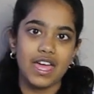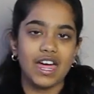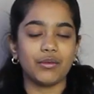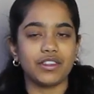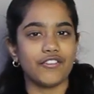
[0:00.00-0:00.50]

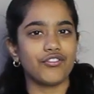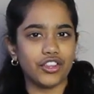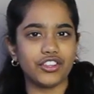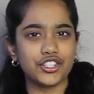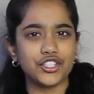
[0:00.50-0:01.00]
And without
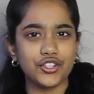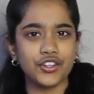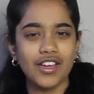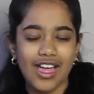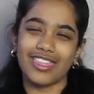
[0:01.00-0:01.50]
further
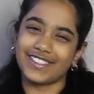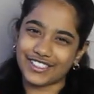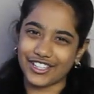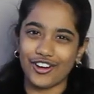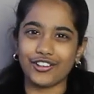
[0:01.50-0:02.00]
ado, let's
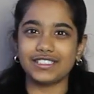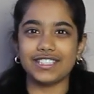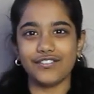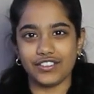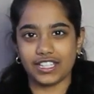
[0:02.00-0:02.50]
get on to
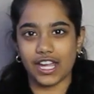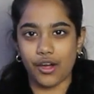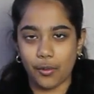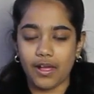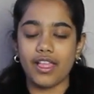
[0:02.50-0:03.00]
the
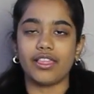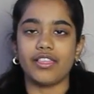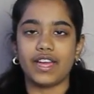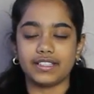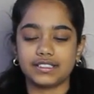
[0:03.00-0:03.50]
video.
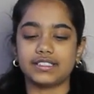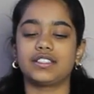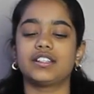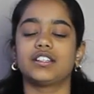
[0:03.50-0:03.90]
Let's